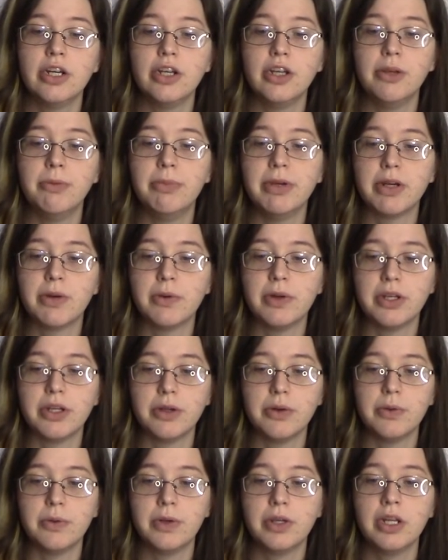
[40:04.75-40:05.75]

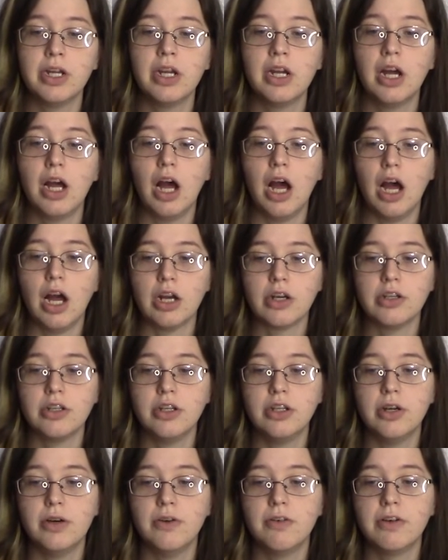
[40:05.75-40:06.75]
ubiquinone
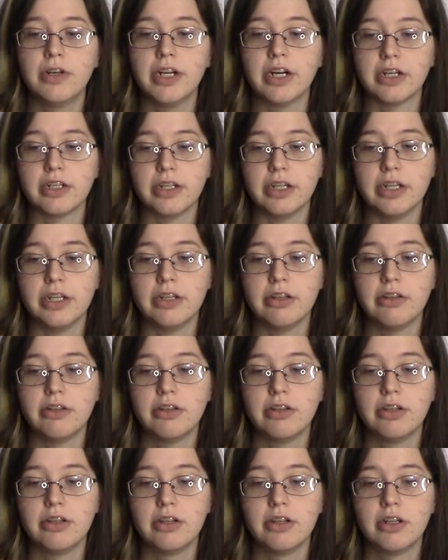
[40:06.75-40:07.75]
oxidoreductase.